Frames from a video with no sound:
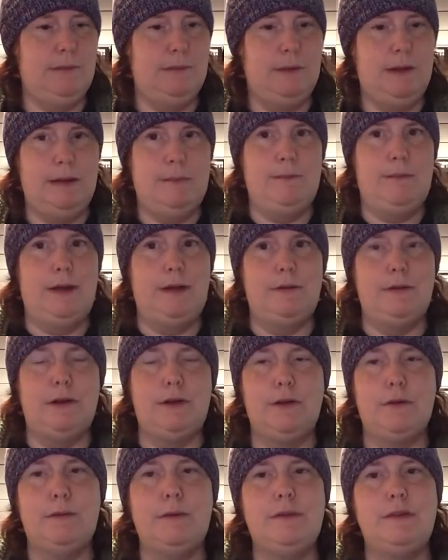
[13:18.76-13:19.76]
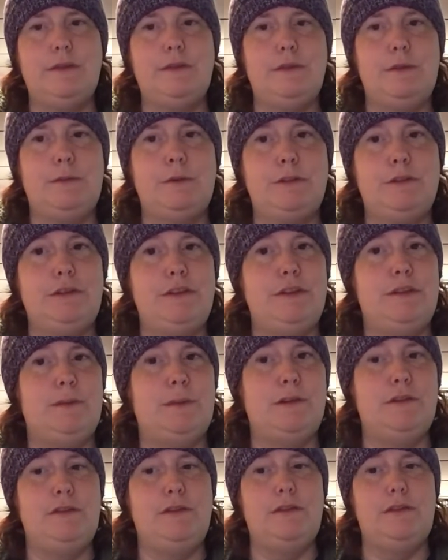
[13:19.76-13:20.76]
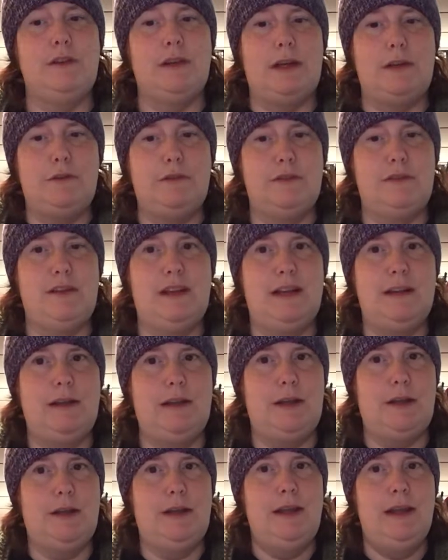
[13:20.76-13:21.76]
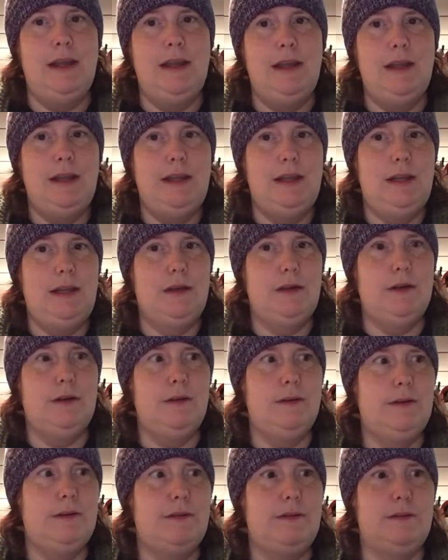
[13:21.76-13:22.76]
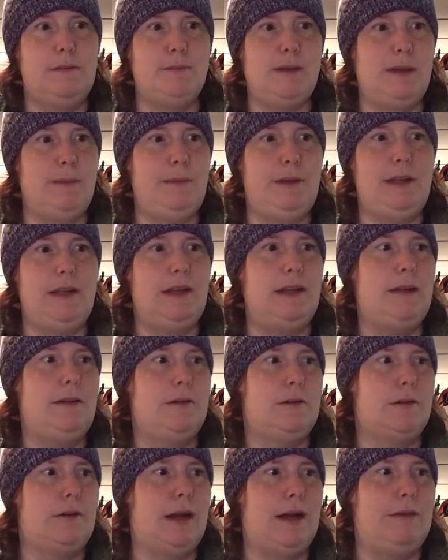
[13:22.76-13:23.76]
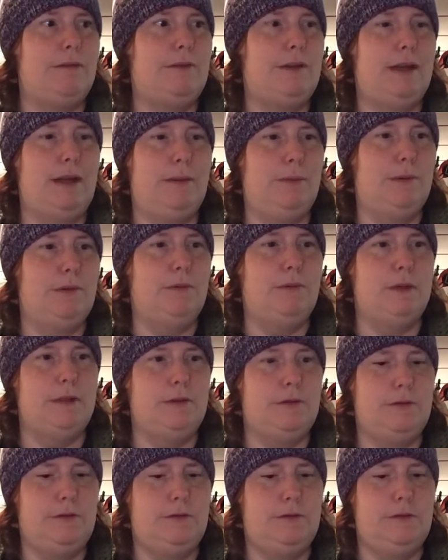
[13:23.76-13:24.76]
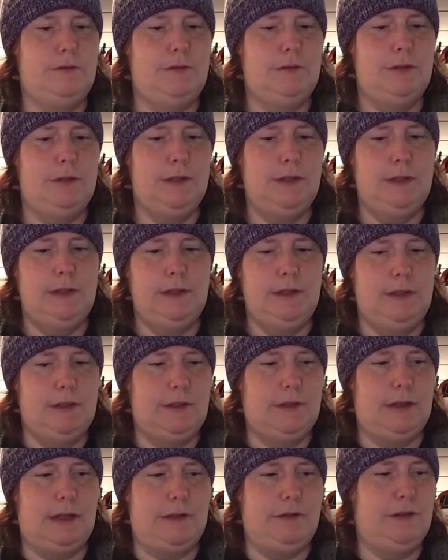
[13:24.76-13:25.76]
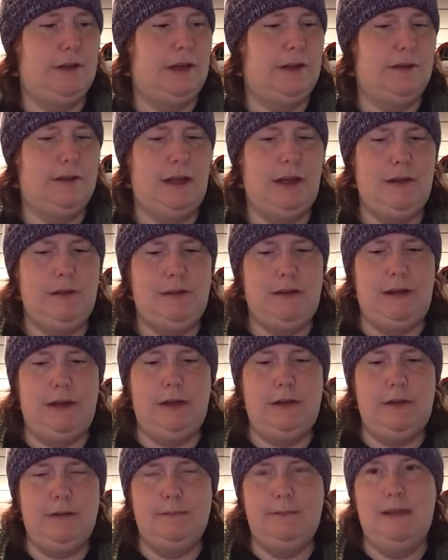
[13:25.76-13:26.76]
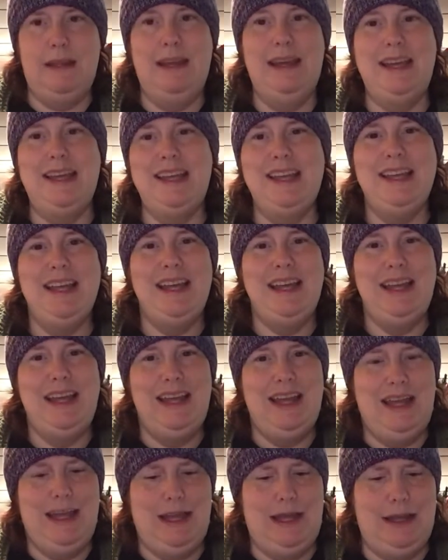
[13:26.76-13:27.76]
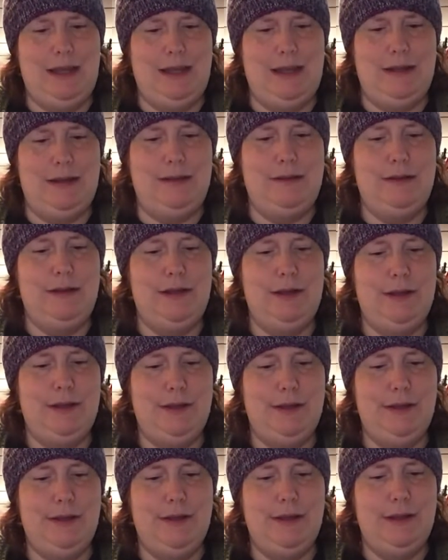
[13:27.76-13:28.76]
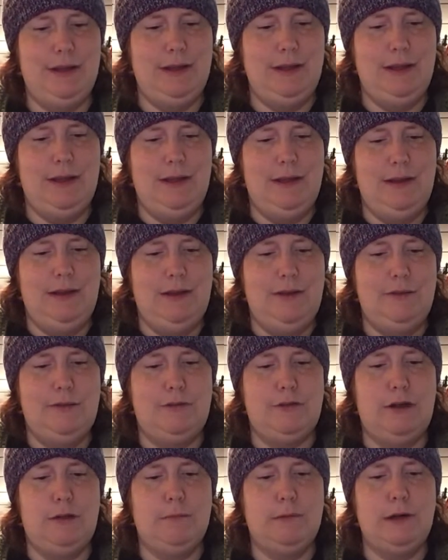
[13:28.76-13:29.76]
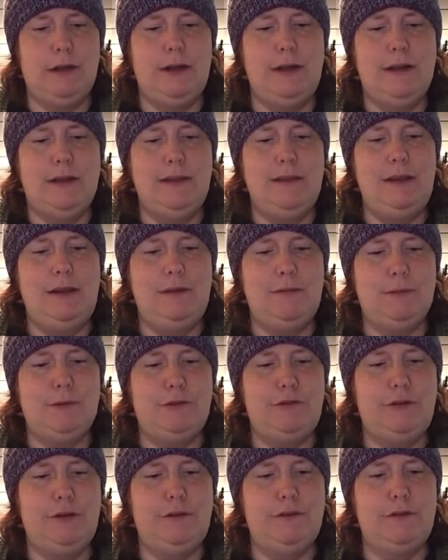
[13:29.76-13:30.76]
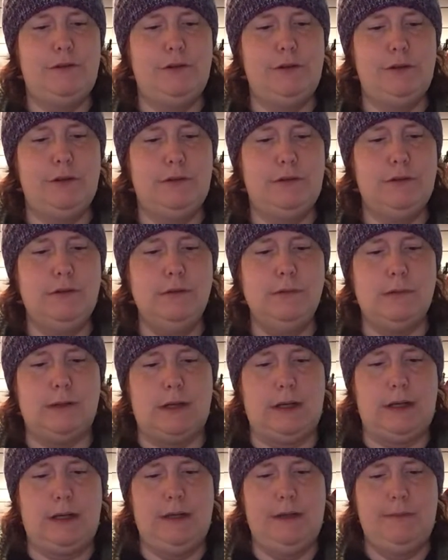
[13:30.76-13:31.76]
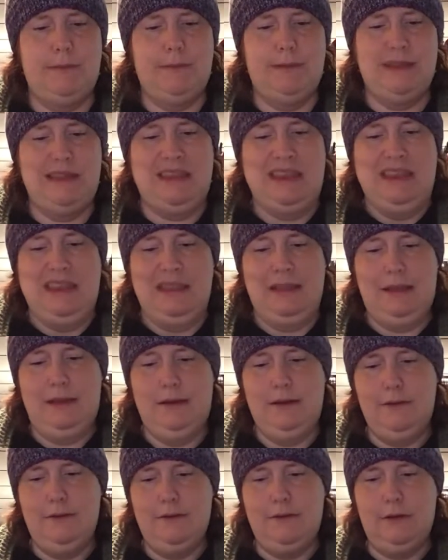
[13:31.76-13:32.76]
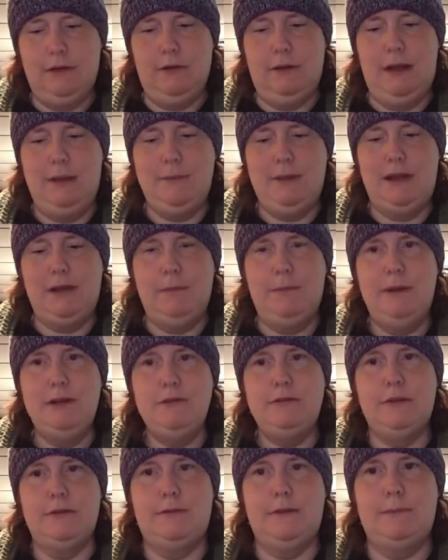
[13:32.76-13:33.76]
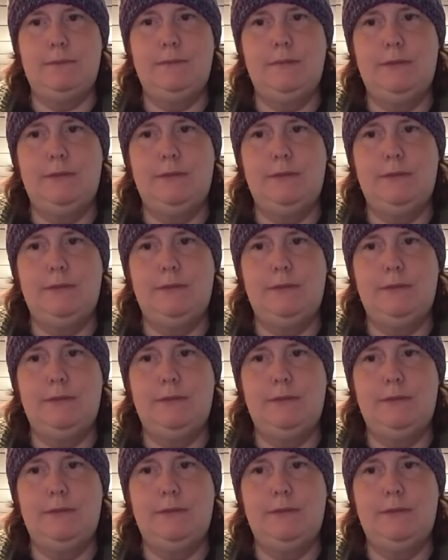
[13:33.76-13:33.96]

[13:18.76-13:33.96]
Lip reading: my daughter wasn't doing what she's supposed to, so I just sat down here. This is my beading craft table, which, glad you guys can't see it, and started working on these while she's doing her schoolwork. So I made a bunch of them.